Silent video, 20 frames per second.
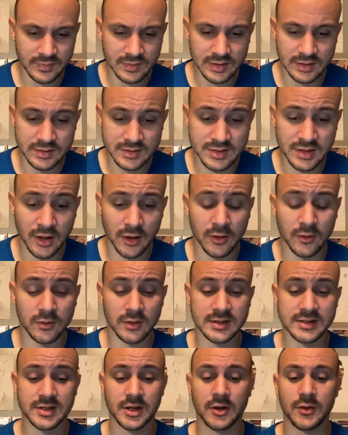So
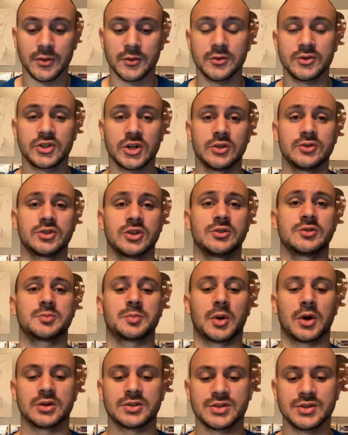let's go through JoJo's
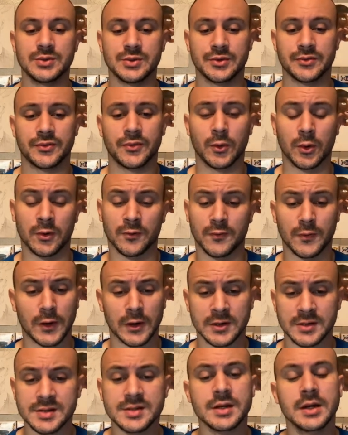Part 2 and 4
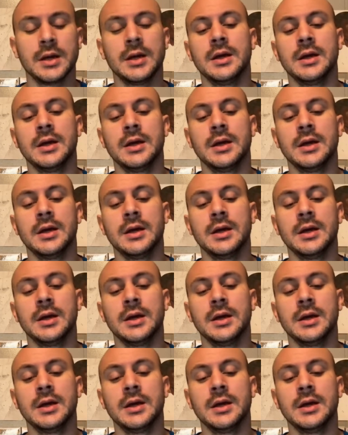first.